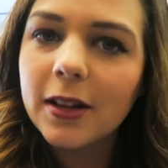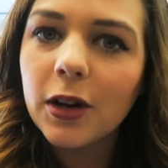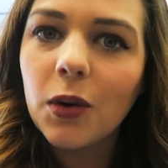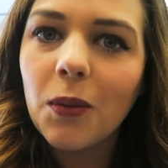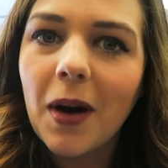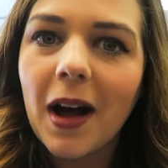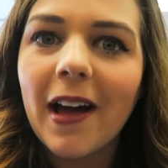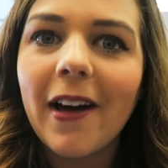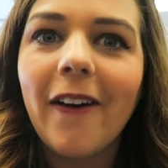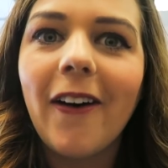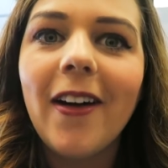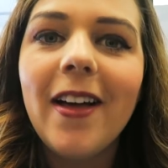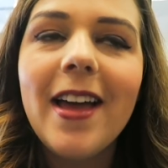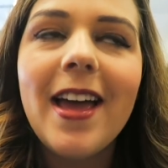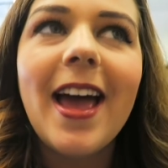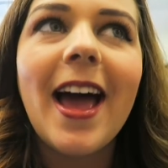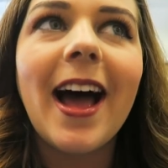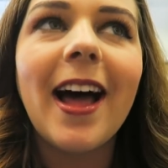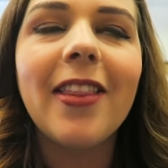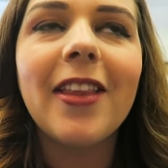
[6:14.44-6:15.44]
a little while.
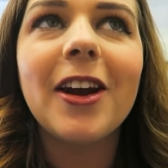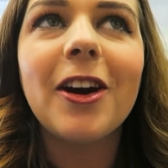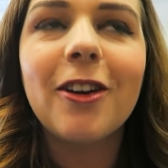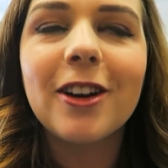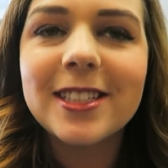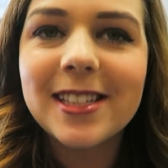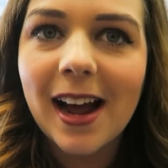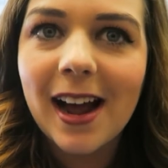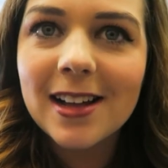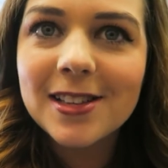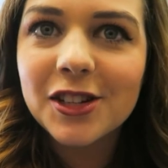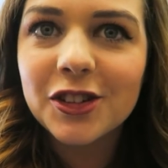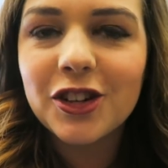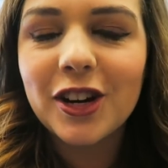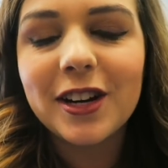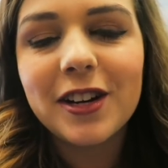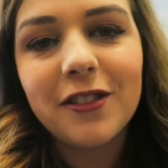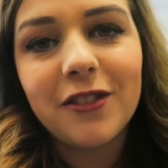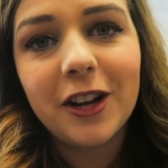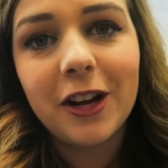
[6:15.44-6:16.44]
And then our dads are
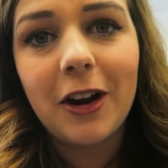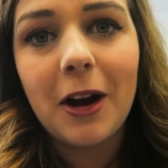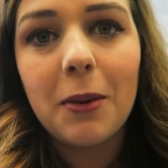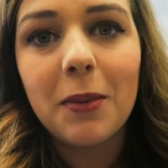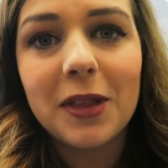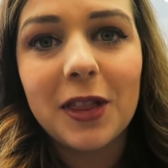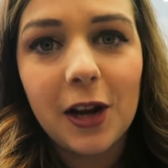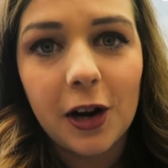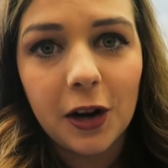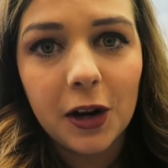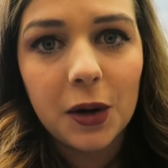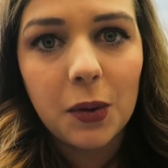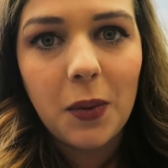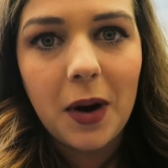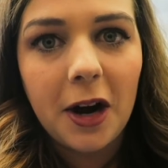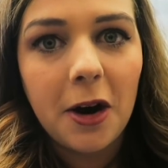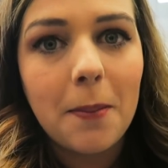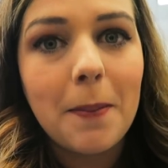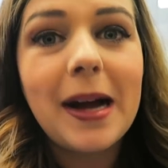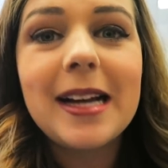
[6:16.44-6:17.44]
trying to figure out what they're gonna
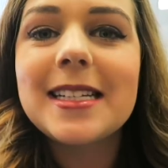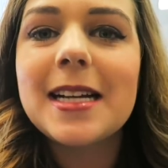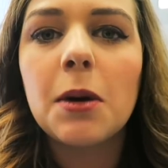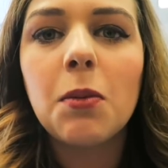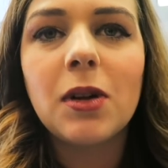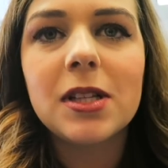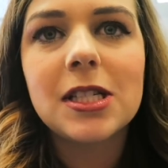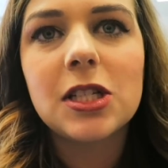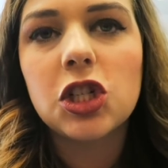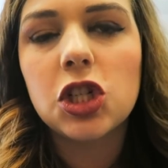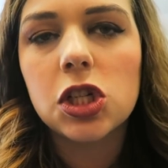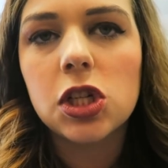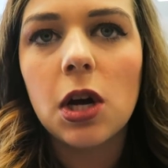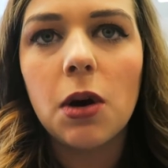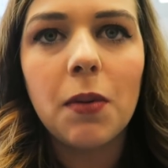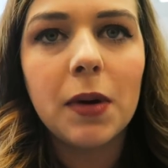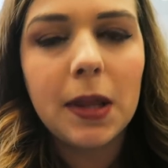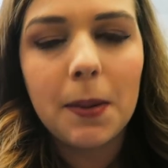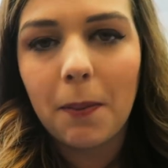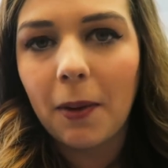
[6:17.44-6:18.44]
wear. My dad wants to just
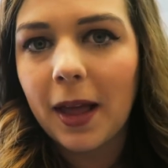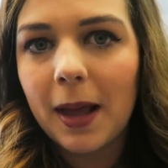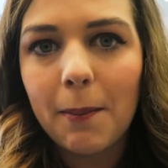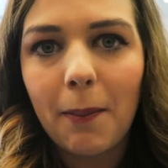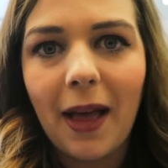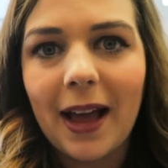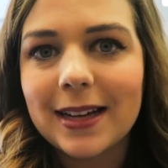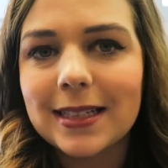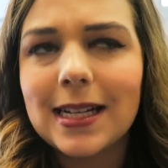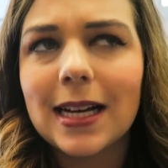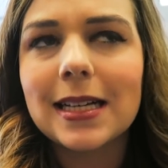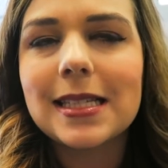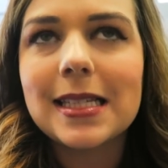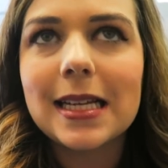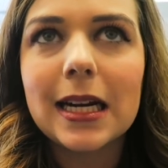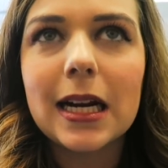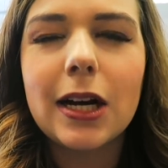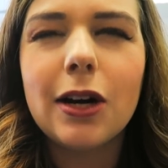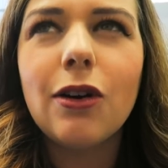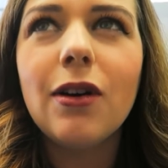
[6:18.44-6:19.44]
go with the plain black
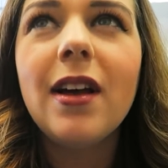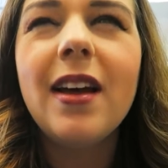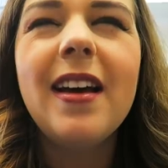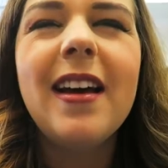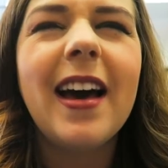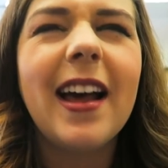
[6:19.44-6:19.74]
tuxedo.